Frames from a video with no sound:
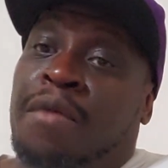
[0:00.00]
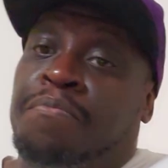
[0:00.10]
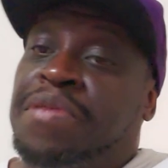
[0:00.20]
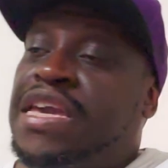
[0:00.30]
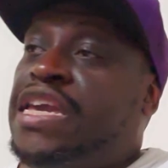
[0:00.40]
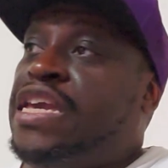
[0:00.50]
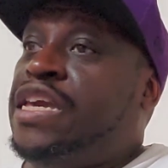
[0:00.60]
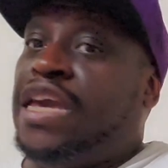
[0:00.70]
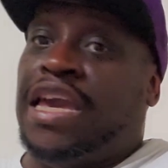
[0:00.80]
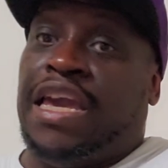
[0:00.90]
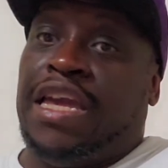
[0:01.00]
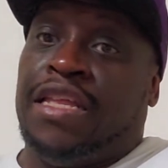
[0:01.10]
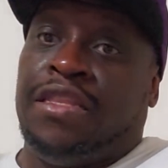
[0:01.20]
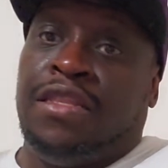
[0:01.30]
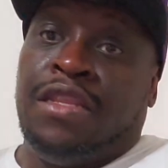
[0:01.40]
be
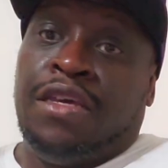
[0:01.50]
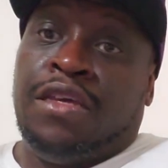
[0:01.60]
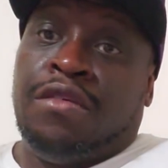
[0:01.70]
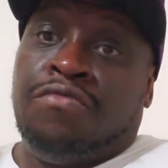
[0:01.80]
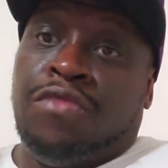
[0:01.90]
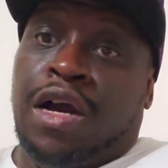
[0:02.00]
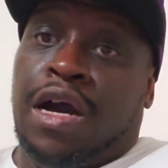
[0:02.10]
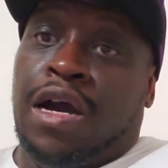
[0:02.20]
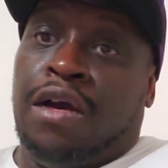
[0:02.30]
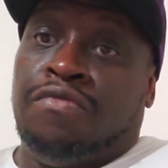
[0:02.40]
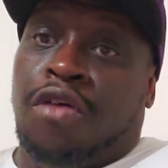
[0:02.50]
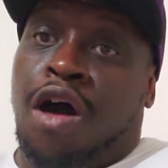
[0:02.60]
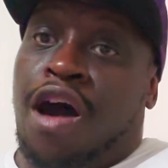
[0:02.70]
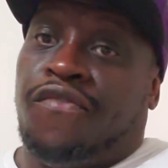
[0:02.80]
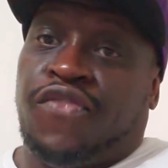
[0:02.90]
in
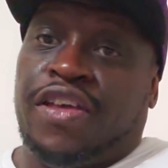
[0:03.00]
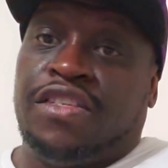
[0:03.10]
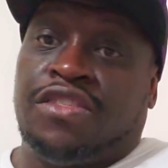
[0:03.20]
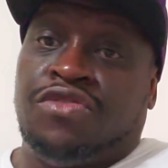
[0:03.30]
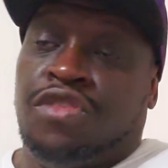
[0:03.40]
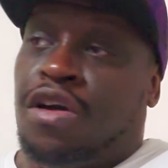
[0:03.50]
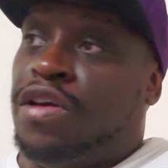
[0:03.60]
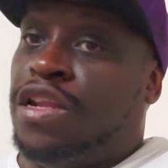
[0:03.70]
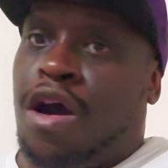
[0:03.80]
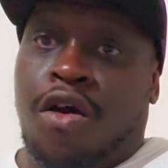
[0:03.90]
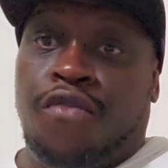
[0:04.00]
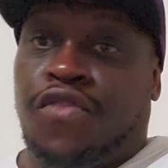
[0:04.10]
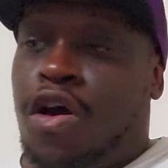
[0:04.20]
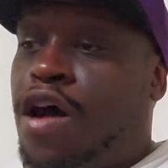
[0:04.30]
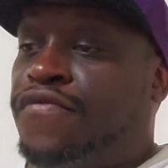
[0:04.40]
office, in the
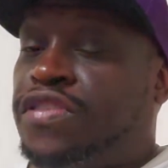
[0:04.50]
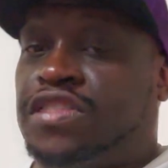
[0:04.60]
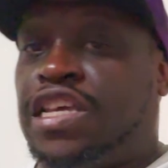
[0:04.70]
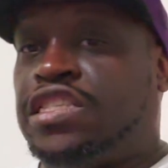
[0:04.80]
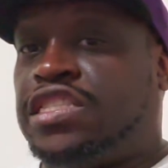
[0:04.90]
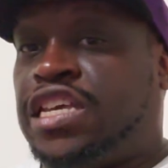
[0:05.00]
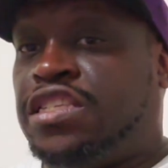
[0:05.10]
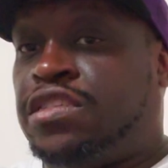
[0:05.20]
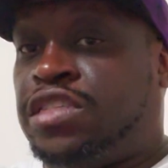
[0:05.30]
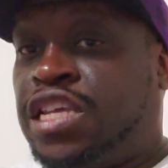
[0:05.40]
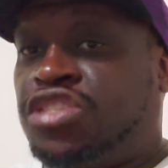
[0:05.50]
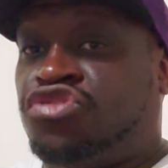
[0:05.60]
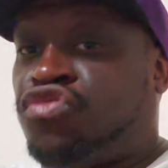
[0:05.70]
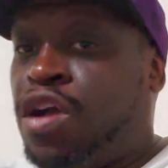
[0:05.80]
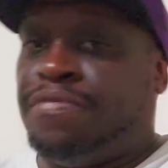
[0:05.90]
Oval Office. This
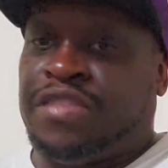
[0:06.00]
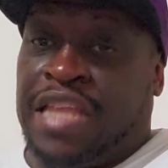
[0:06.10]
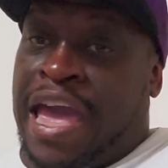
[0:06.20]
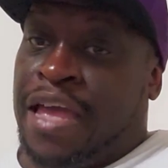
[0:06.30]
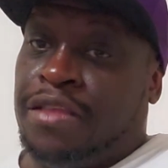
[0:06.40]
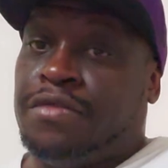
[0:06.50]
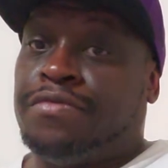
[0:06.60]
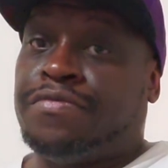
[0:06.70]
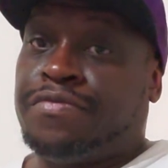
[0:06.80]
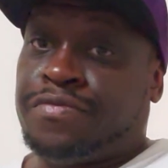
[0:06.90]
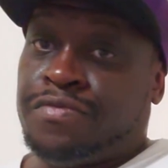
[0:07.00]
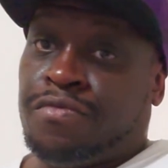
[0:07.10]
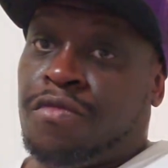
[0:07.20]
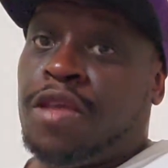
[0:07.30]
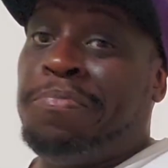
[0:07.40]
trumps that.
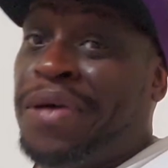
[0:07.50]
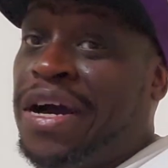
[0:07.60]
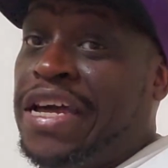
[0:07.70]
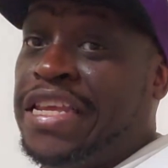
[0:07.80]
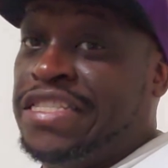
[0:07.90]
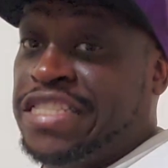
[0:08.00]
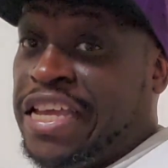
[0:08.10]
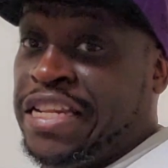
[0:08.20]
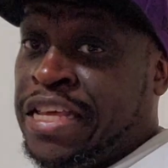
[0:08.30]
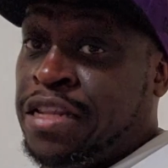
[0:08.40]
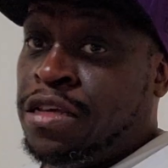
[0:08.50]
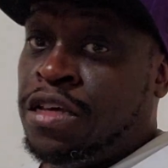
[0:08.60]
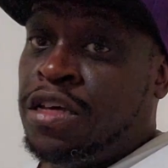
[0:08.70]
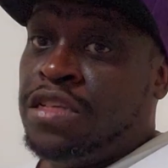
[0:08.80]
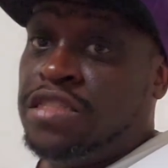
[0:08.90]
Pun intended.
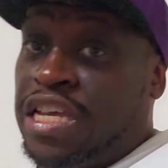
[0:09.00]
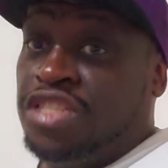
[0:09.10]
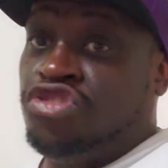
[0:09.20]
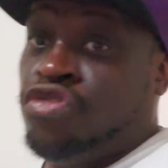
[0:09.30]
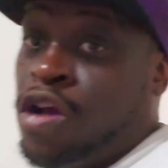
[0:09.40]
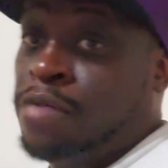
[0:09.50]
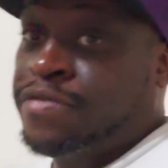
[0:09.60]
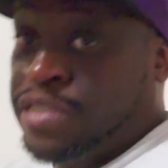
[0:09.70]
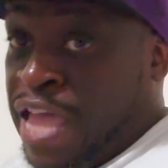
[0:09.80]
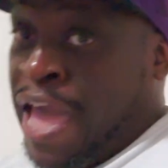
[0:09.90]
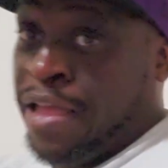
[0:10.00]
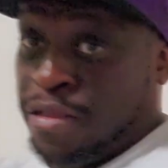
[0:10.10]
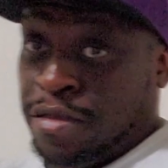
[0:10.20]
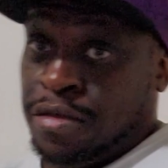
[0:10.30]
This trumps that.